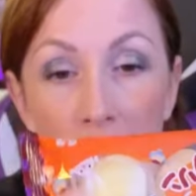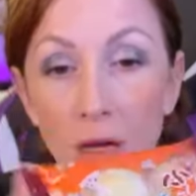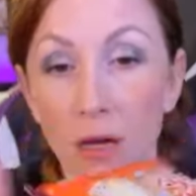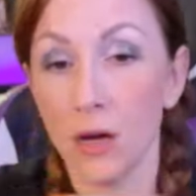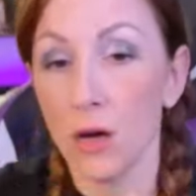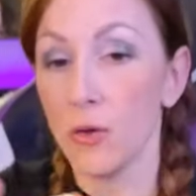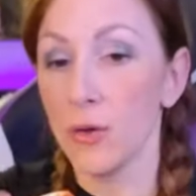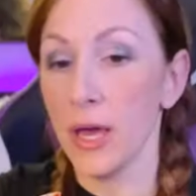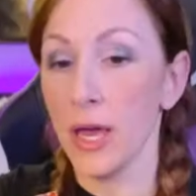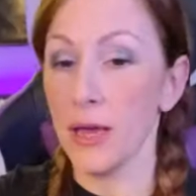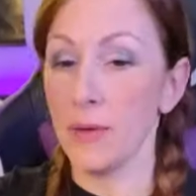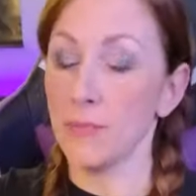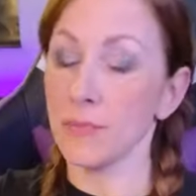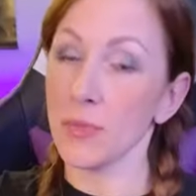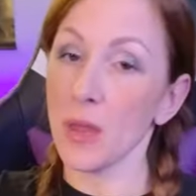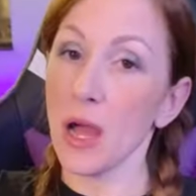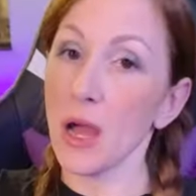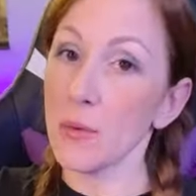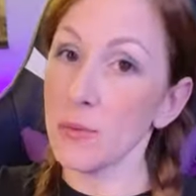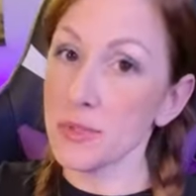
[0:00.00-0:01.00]
Okay,
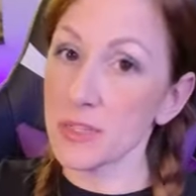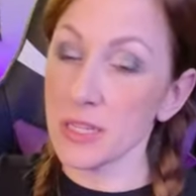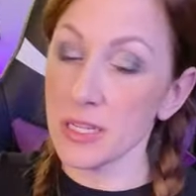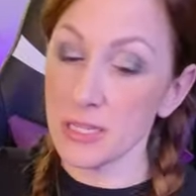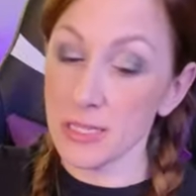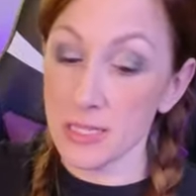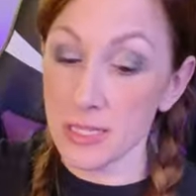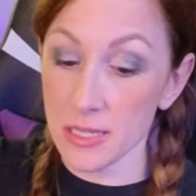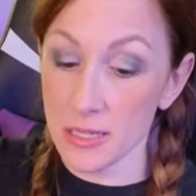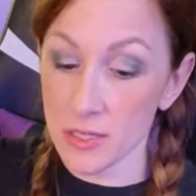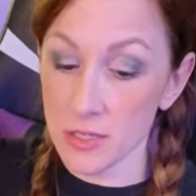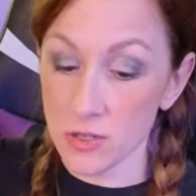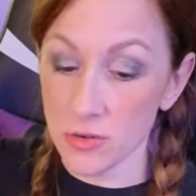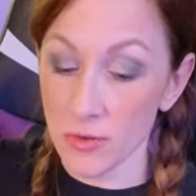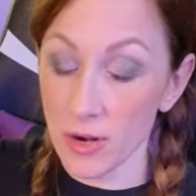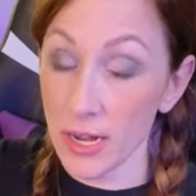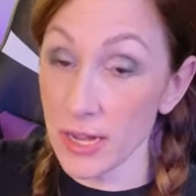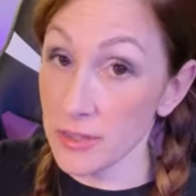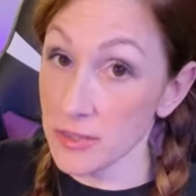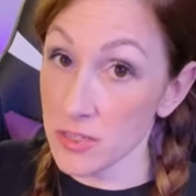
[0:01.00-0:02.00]
I was gonna send this to
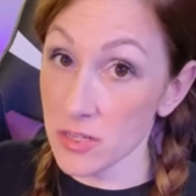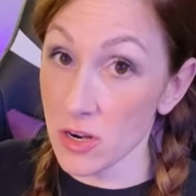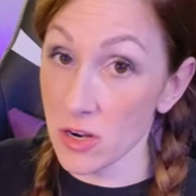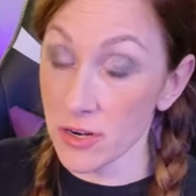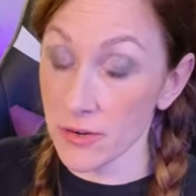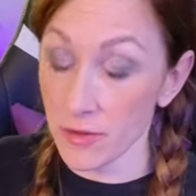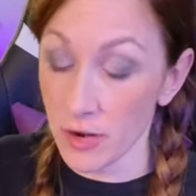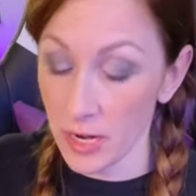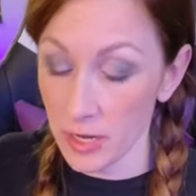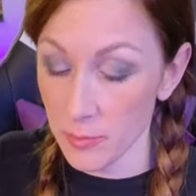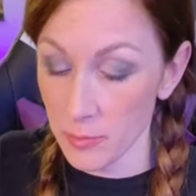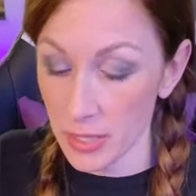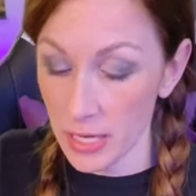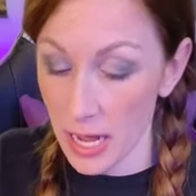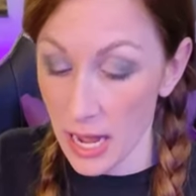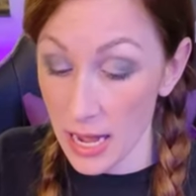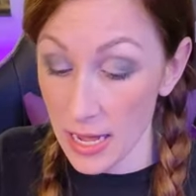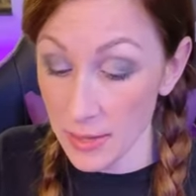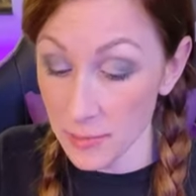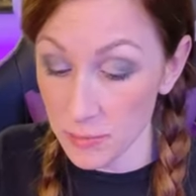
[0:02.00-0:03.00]
Ryan. Sorry, Ryan, but
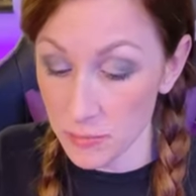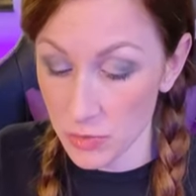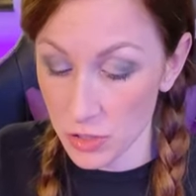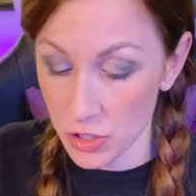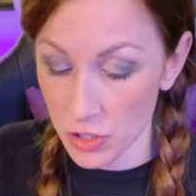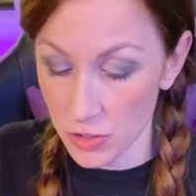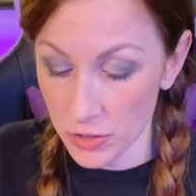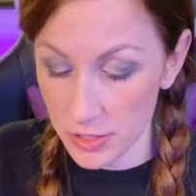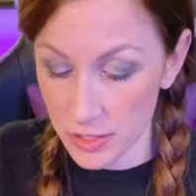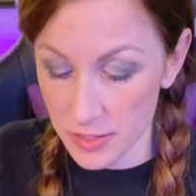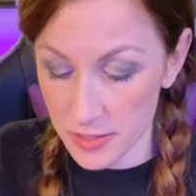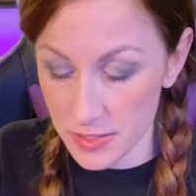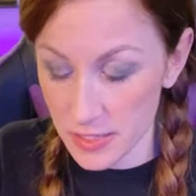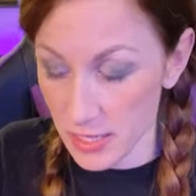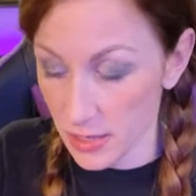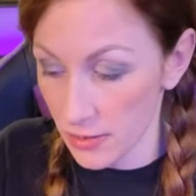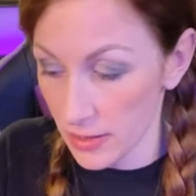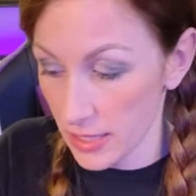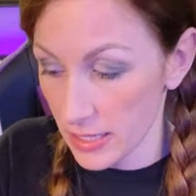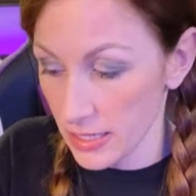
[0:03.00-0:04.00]
I'm curious now.
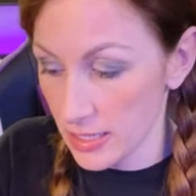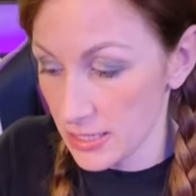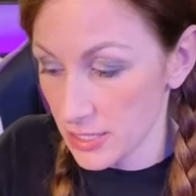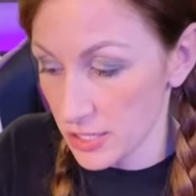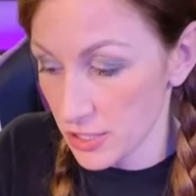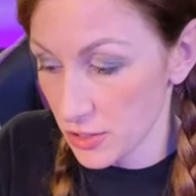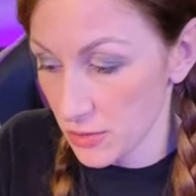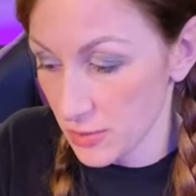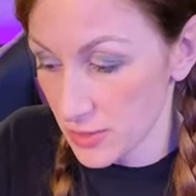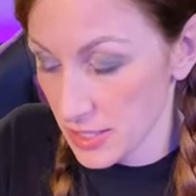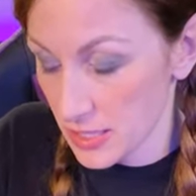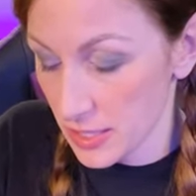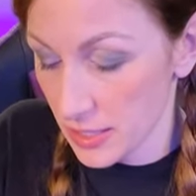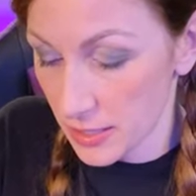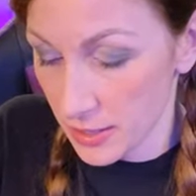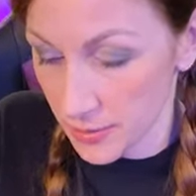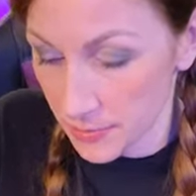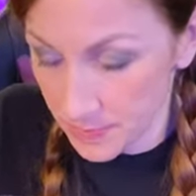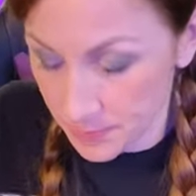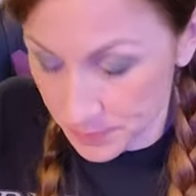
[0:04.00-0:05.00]
I need to know what's in here.